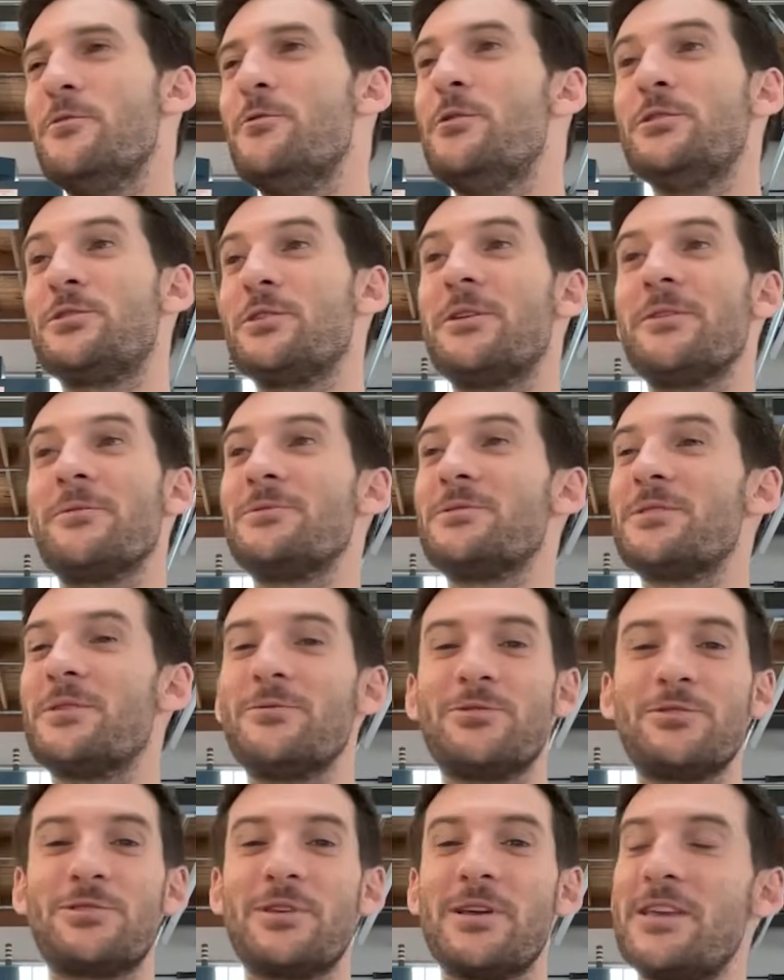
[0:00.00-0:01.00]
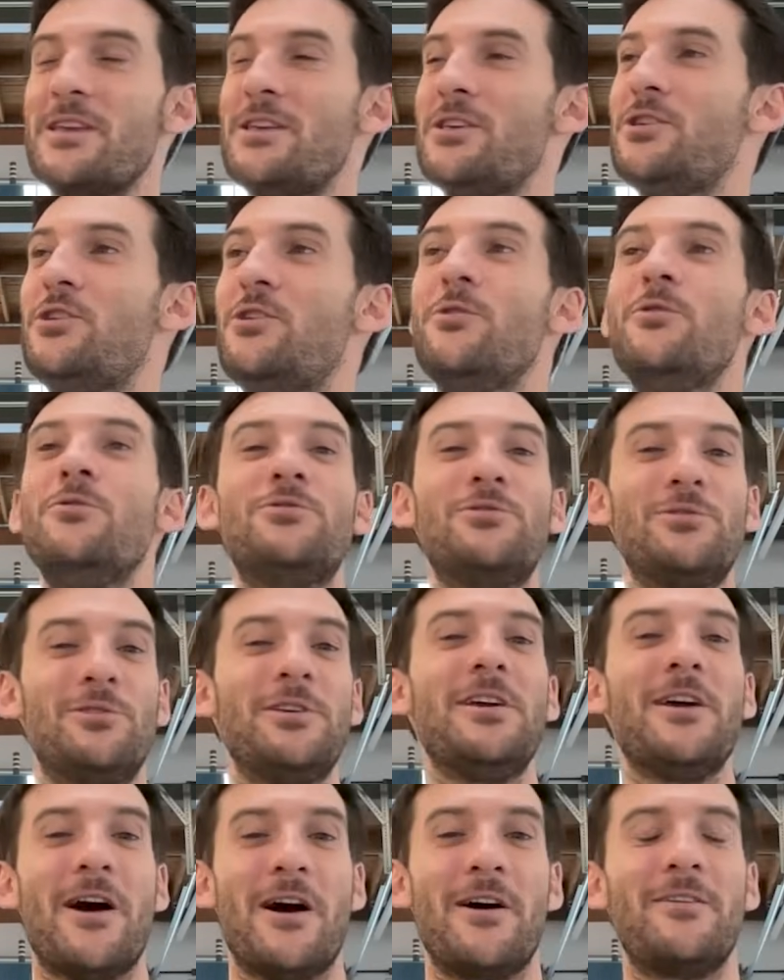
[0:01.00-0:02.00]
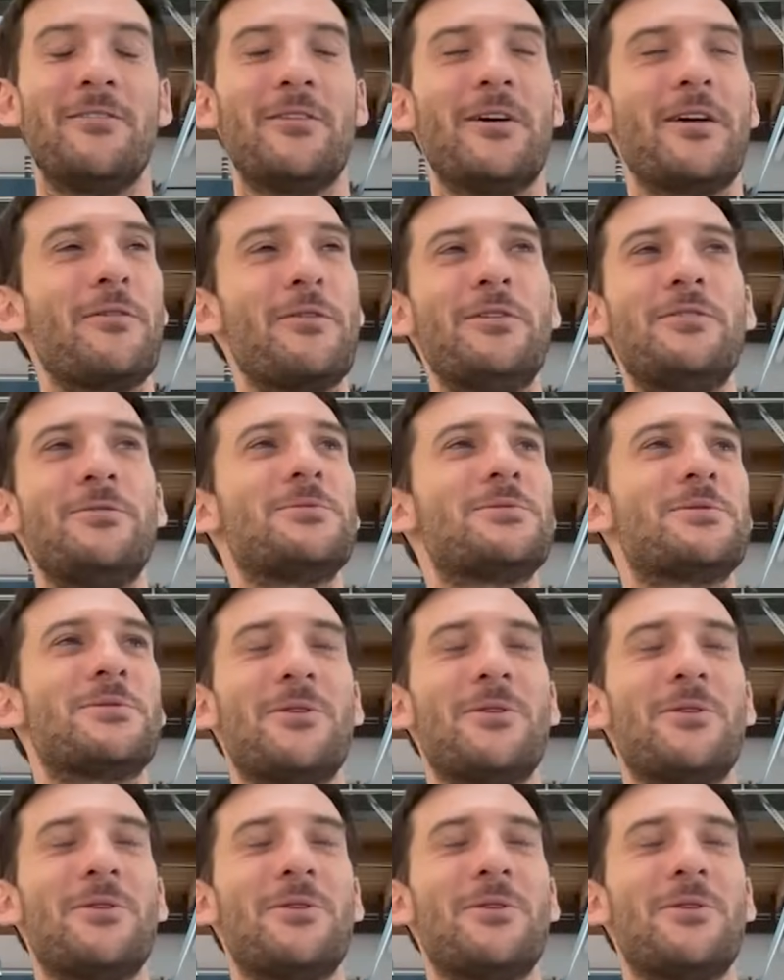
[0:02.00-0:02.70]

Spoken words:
so in other words, they were just, like, hugely, like, they do this with